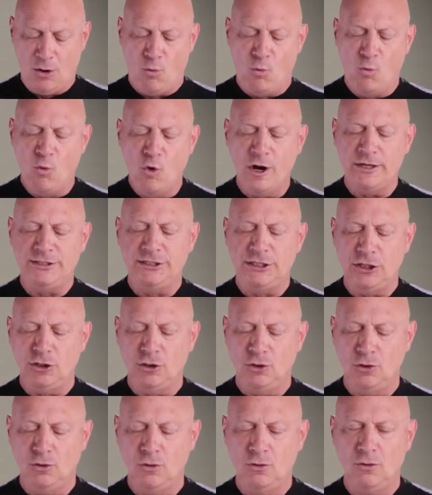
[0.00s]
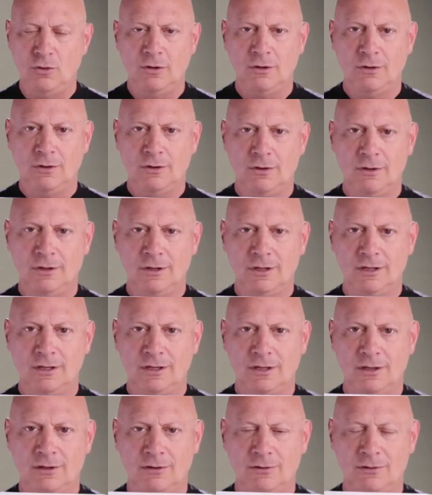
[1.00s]
Would you,
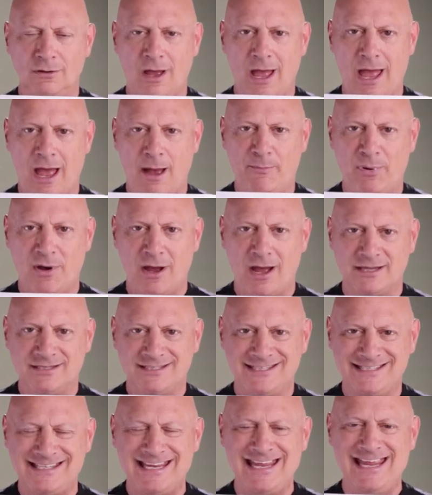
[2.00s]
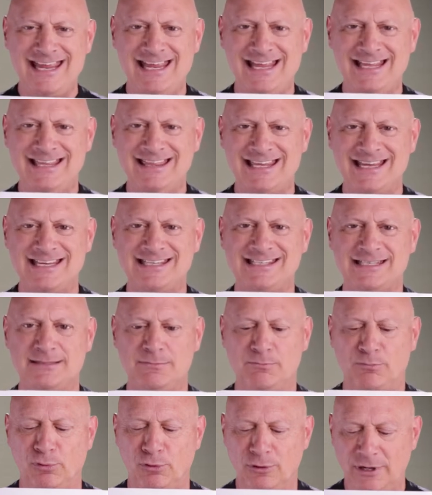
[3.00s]
upon seeing
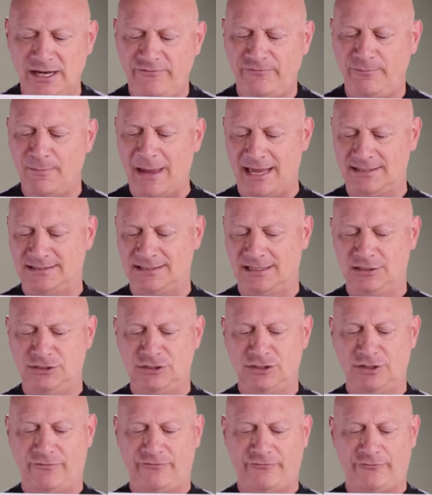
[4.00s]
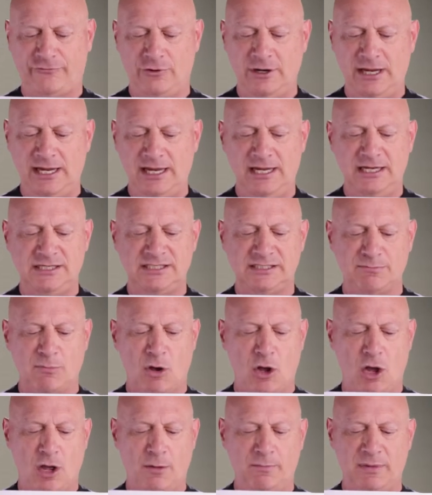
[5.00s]
this brief message, free
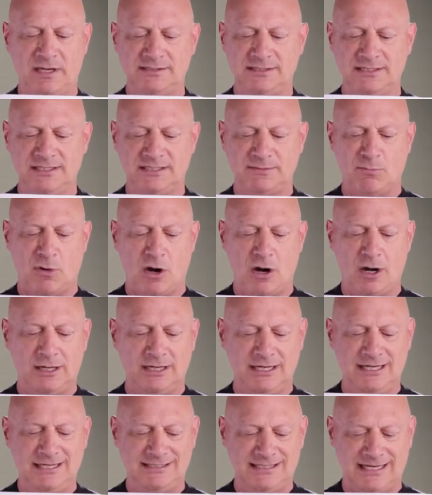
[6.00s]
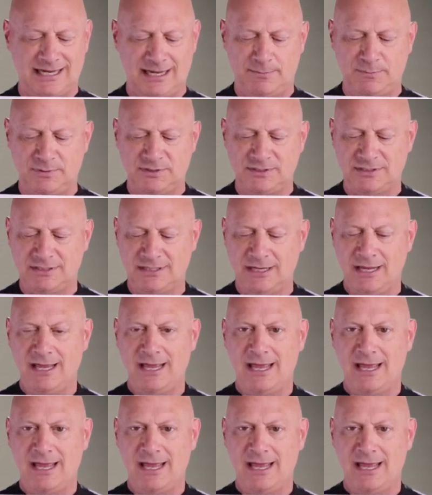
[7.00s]
small business marketing tips,